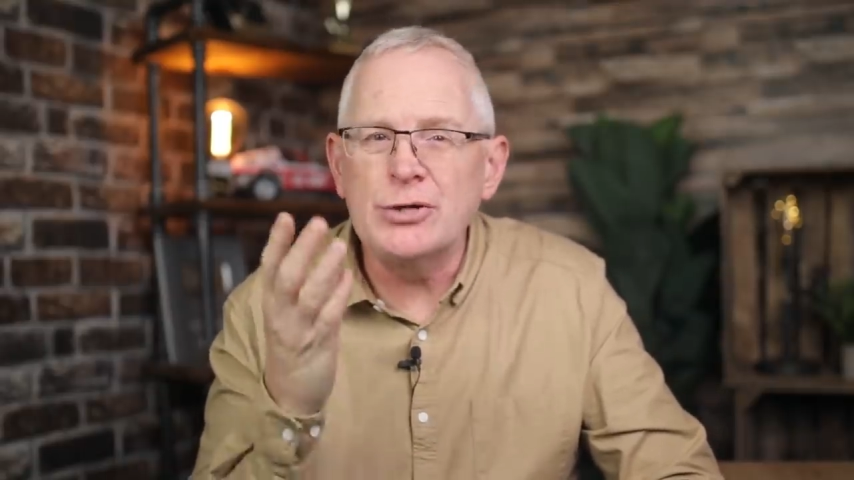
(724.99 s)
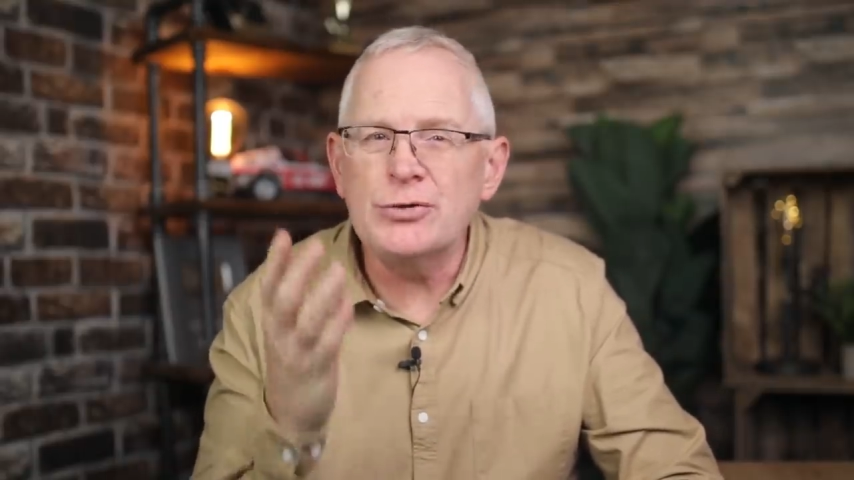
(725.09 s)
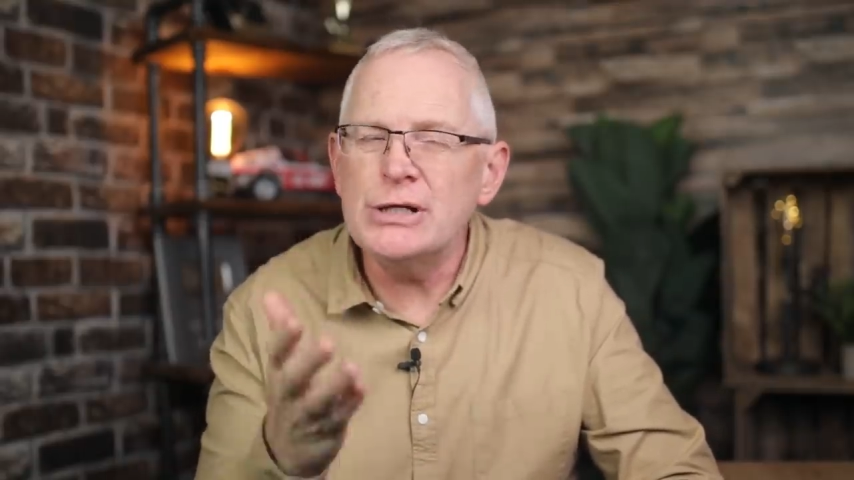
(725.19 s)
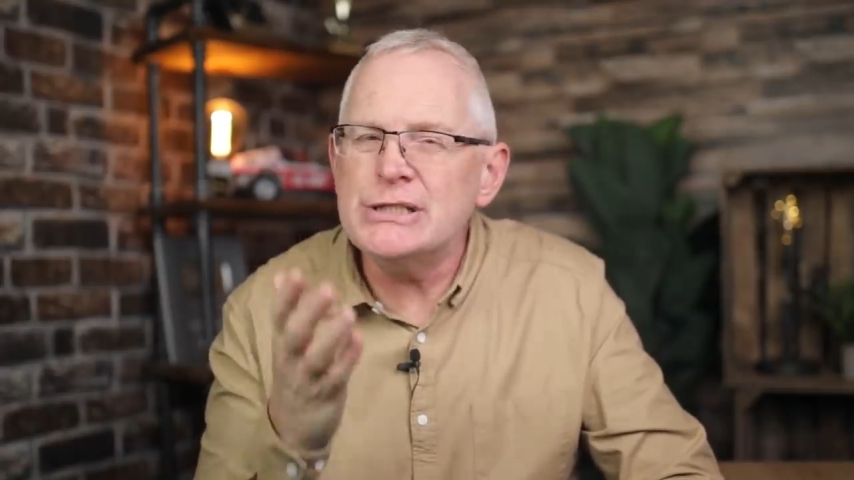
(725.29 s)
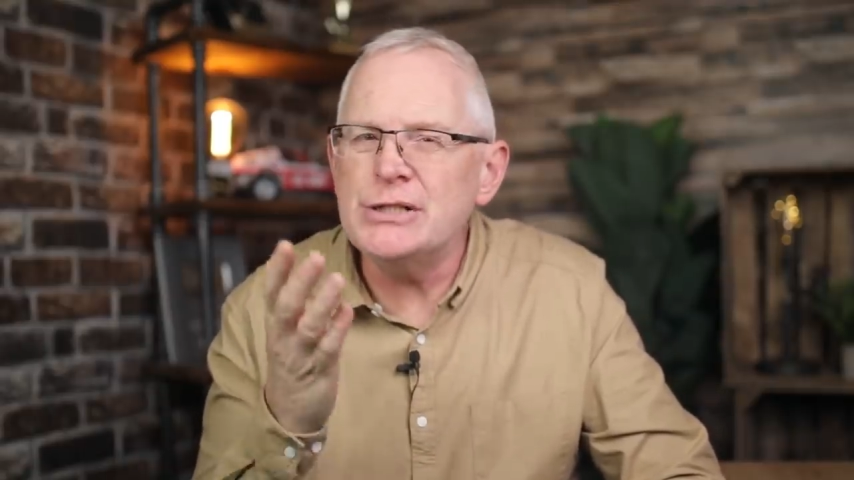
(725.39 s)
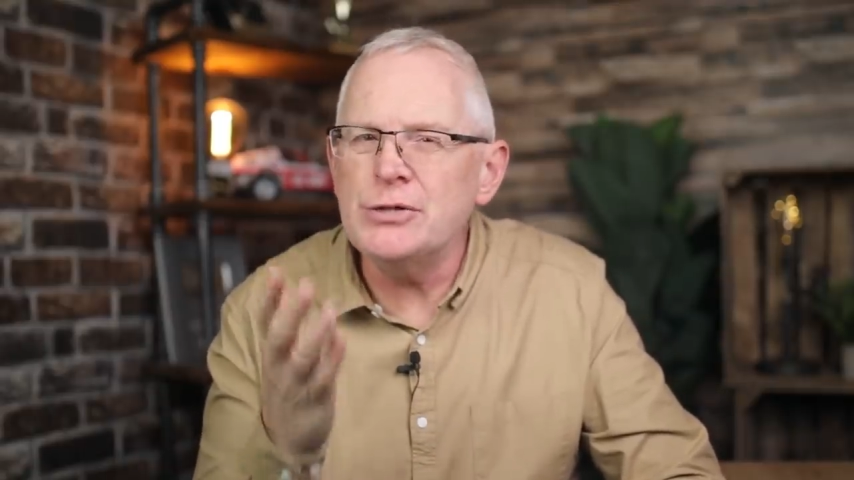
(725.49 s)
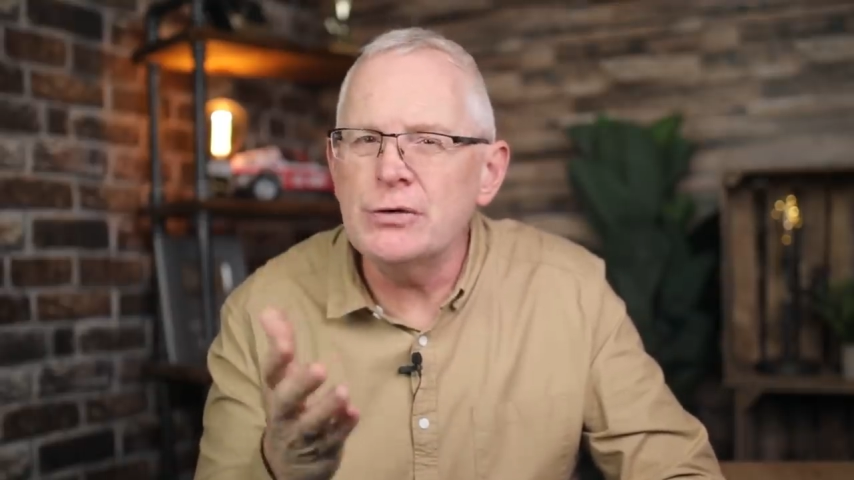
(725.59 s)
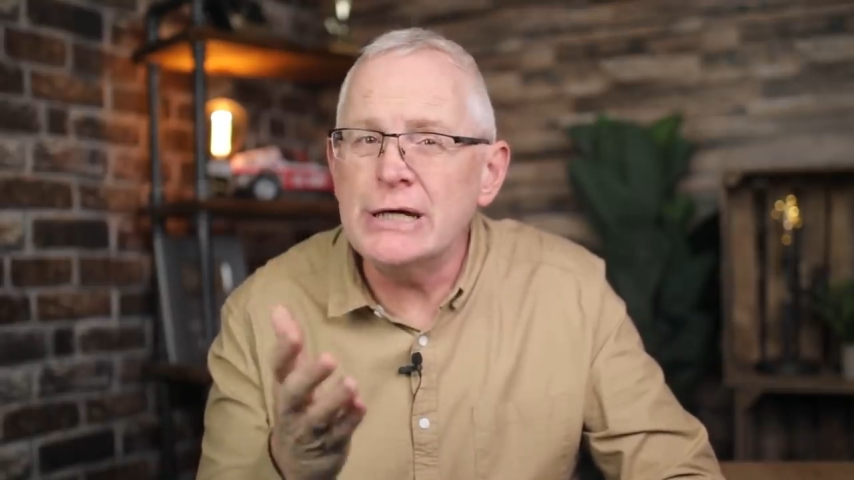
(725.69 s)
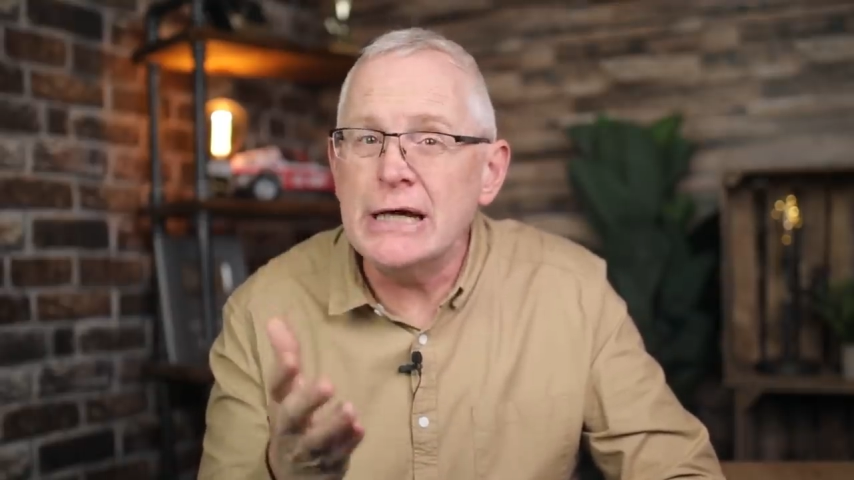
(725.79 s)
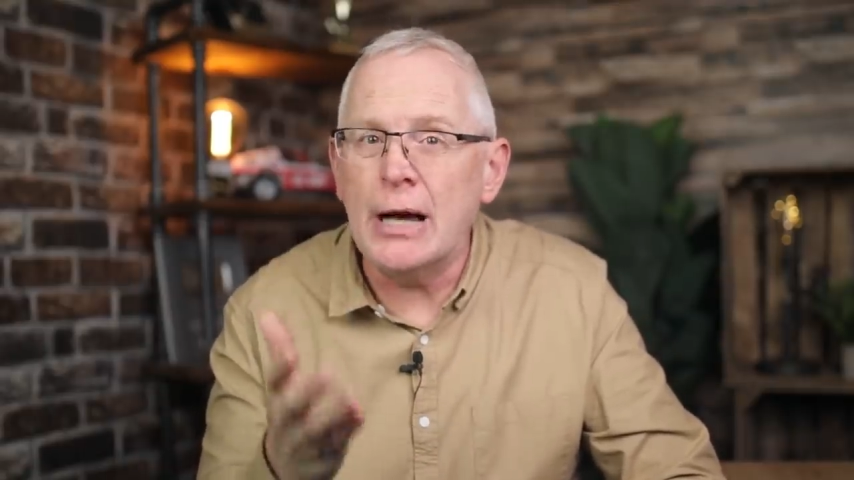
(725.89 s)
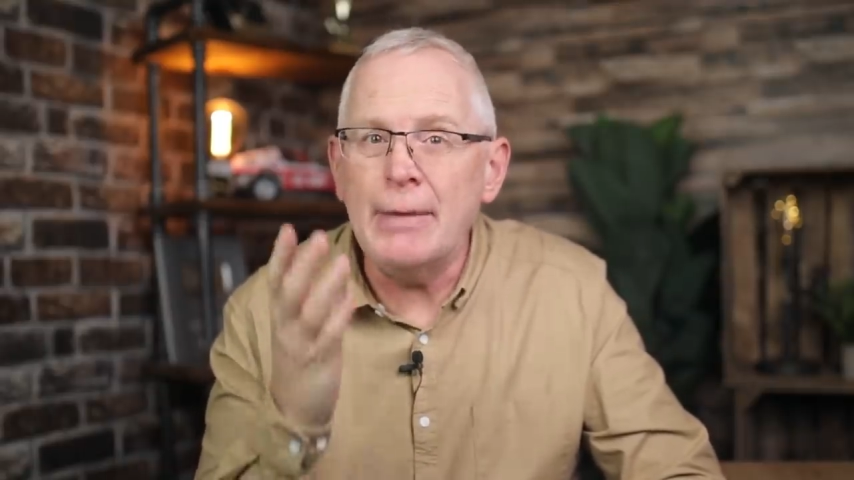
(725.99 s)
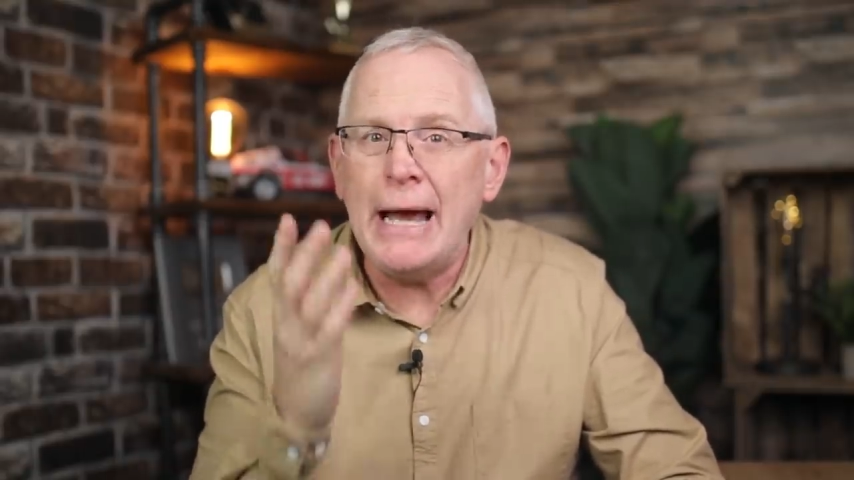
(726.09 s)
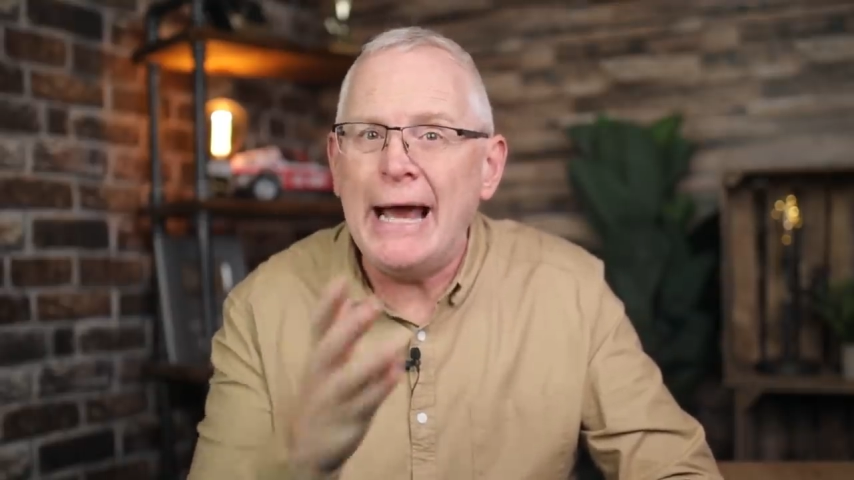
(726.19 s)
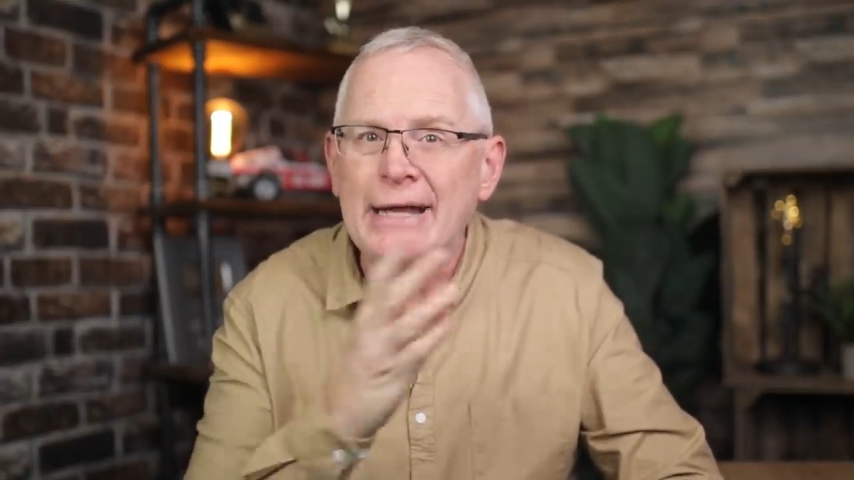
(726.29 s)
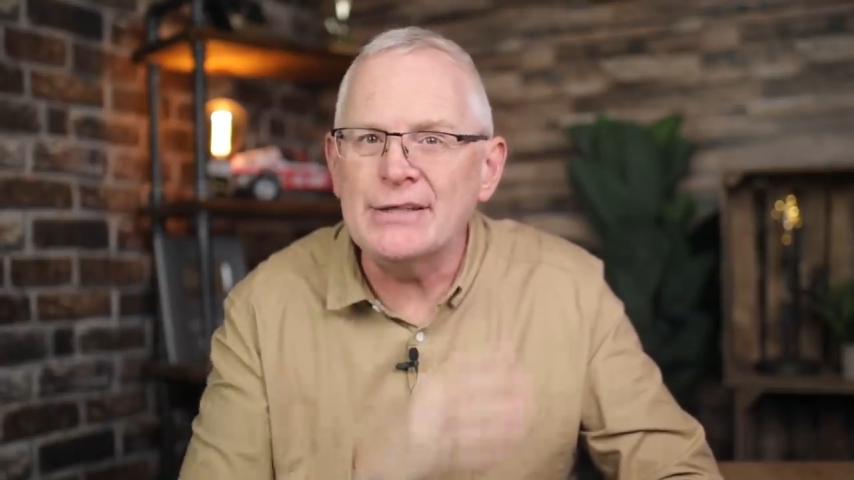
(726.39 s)
increasing your income
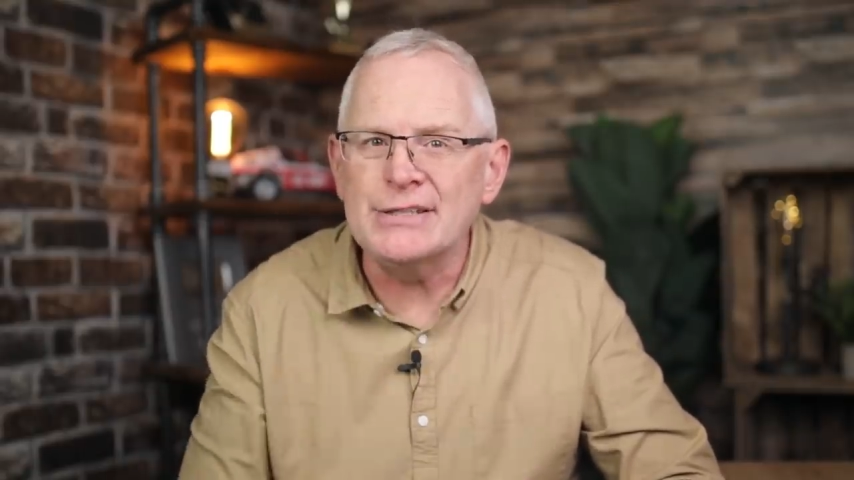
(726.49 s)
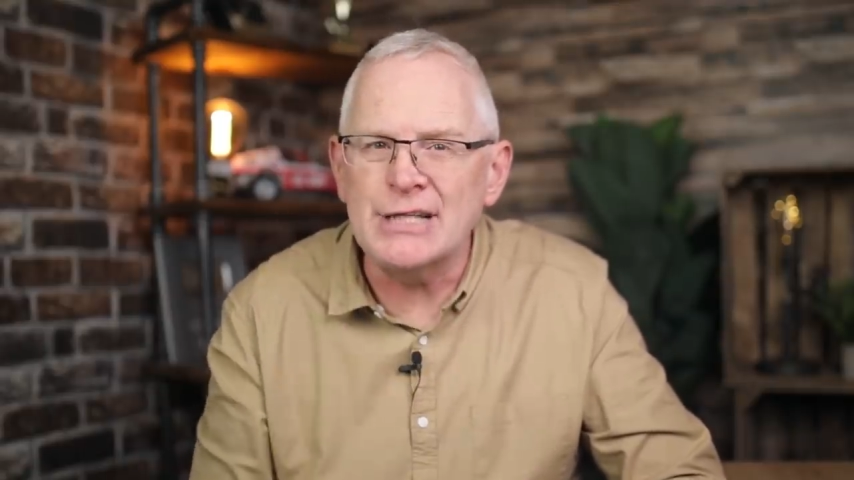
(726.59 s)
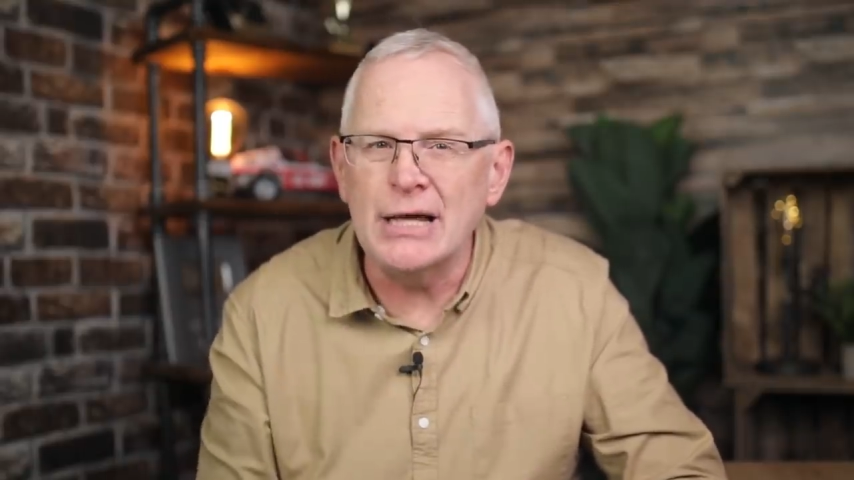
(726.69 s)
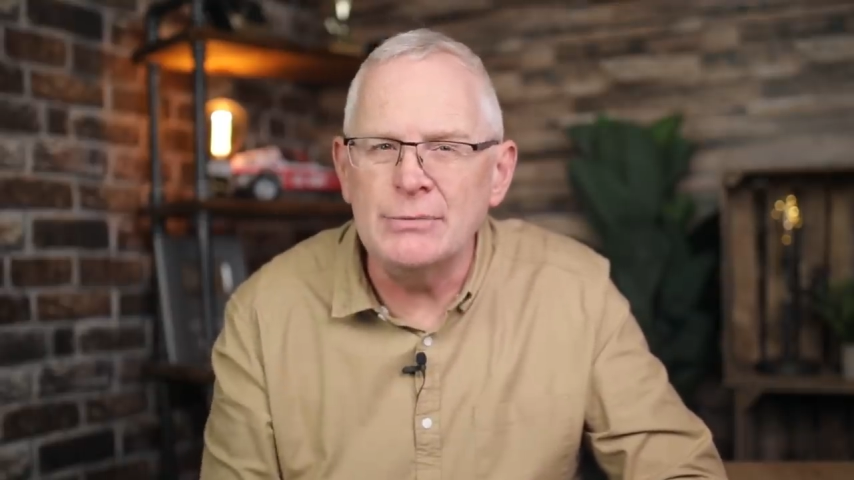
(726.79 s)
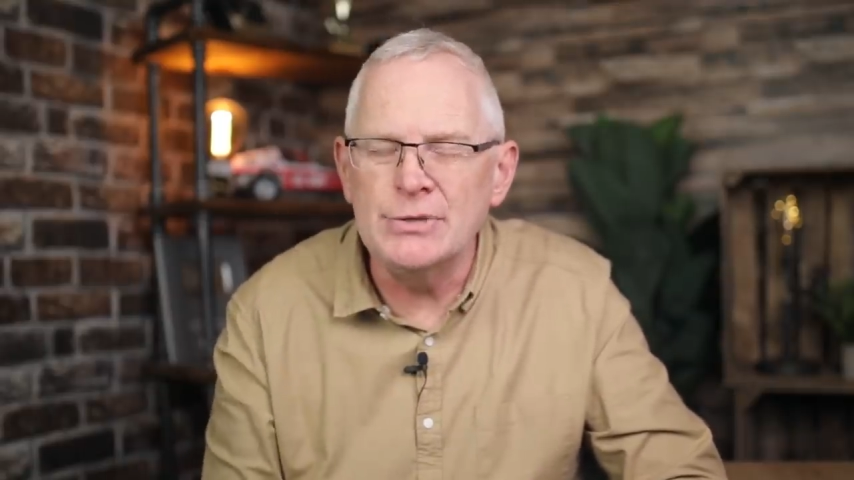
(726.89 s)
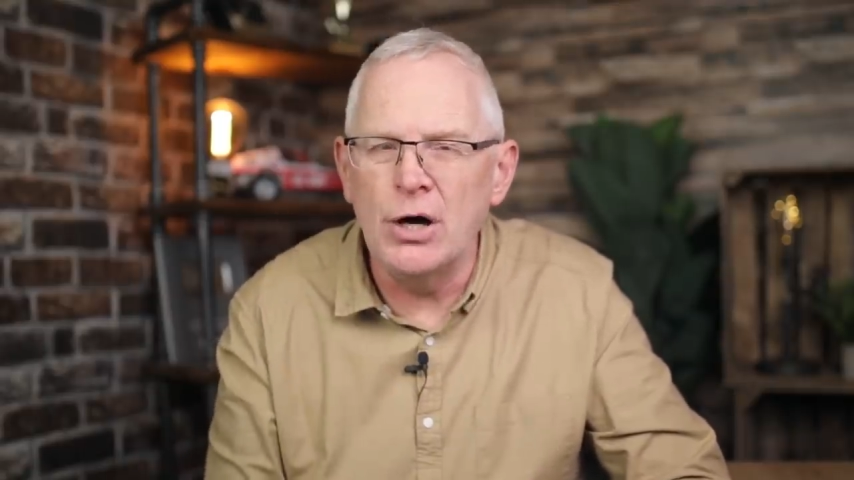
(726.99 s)
at the same